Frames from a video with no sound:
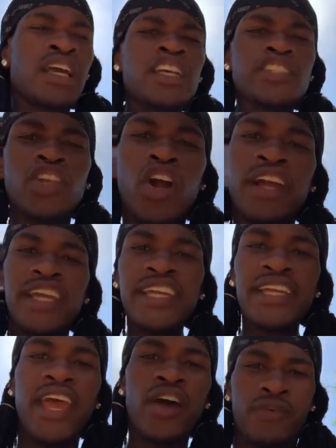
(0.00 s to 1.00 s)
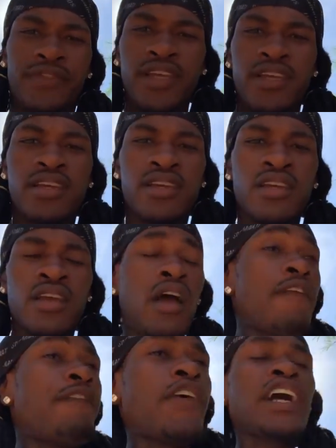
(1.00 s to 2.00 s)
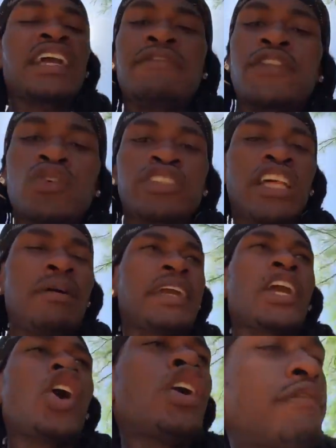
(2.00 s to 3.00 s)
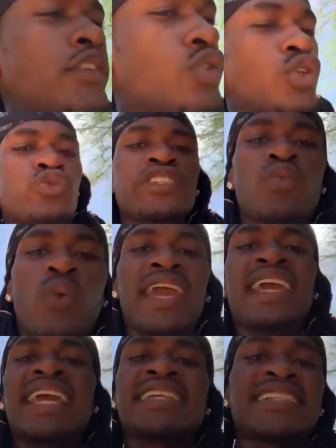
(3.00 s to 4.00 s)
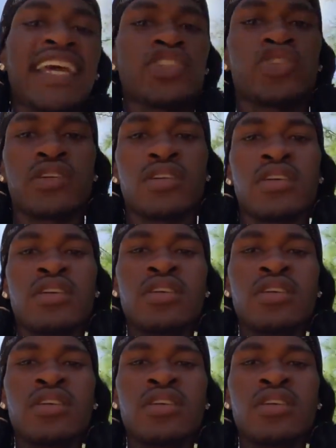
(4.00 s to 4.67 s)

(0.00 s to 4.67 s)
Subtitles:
Start eating healthy. Fuck if your stomach hurt, if you're losing weight, etc.